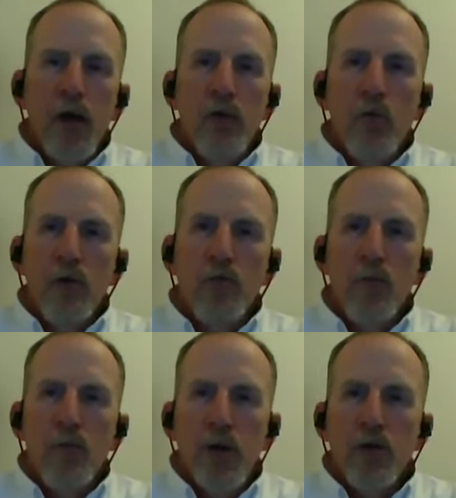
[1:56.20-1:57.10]
and one
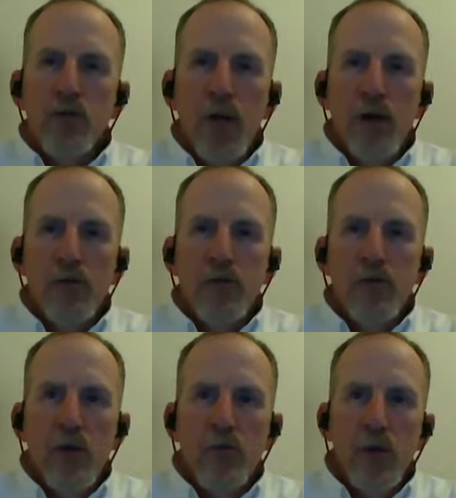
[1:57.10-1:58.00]
of our biggest
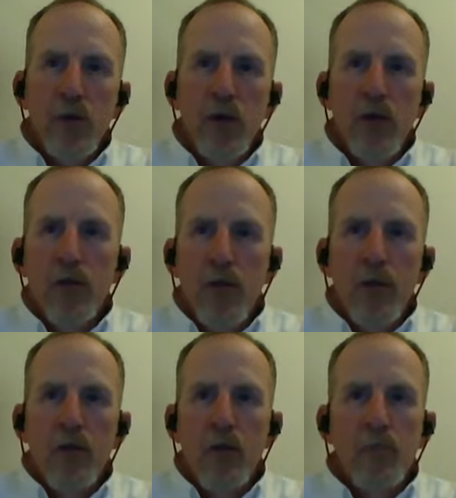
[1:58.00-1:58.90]
challenges has been
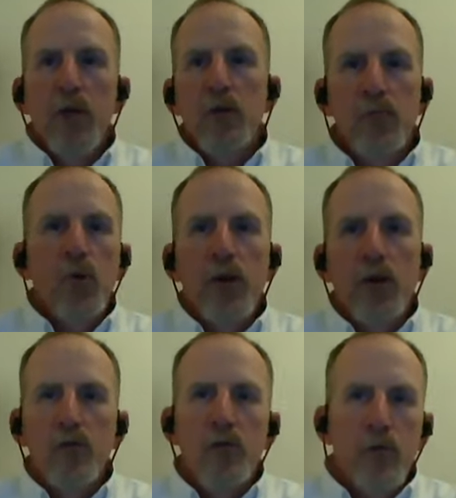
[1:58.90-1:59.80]
the meet
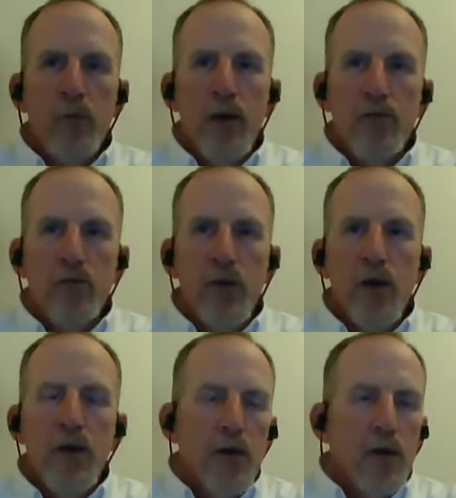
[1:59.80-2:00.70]
point, you might
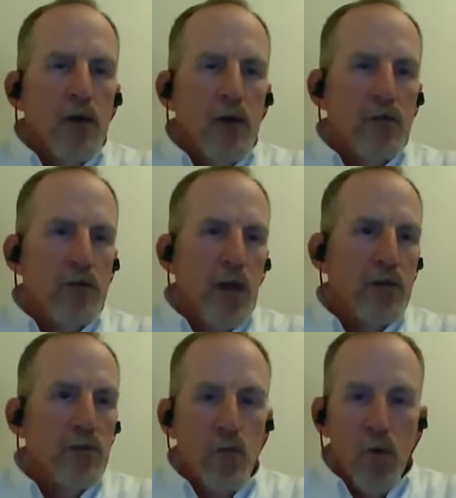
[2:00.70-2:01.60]
say. Is
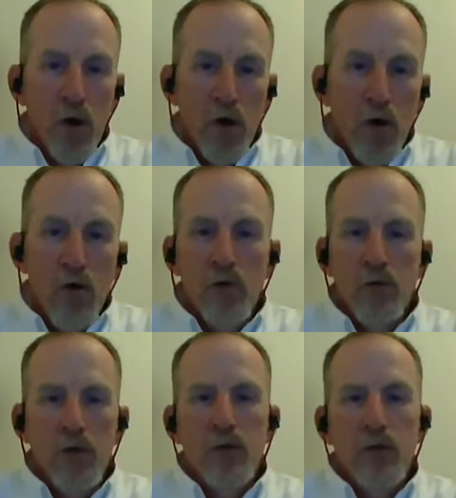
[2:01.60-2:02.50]
it at the row,
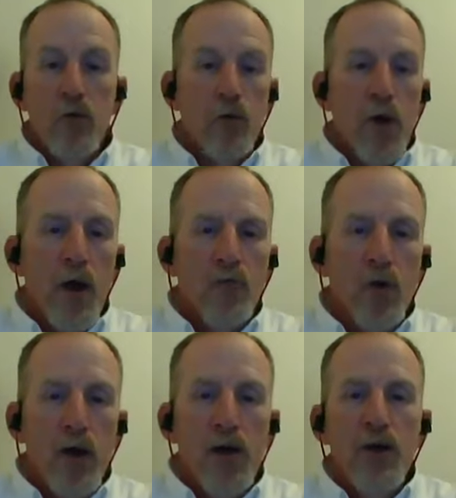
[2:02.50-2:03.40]
at of the right
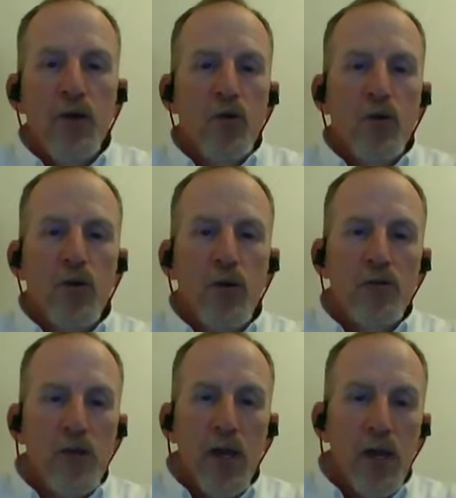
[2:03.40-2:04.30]
of way, or
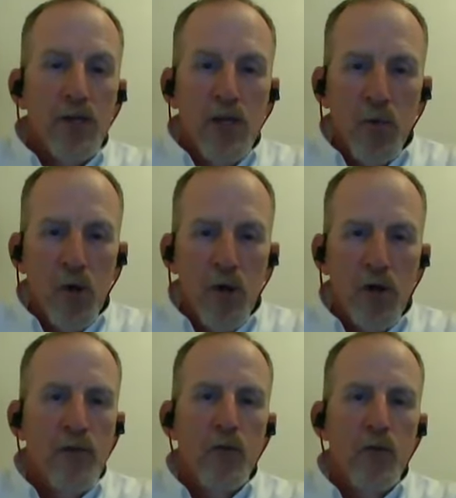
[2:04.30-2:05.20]
is it at a
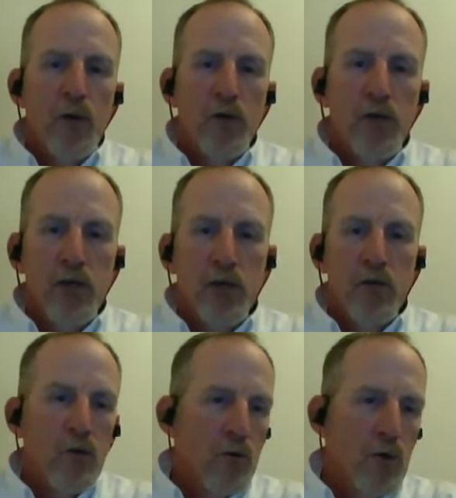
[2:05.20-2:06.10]
demarc in the
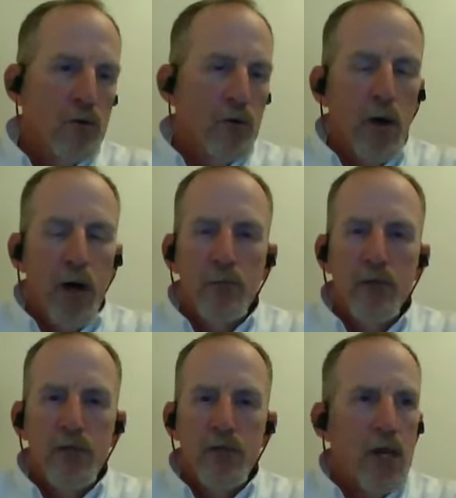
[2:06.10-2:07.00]
building, or at the
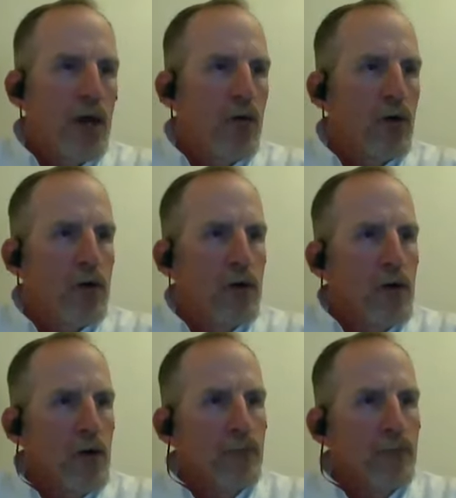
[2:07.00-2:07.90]
bottom of the tower?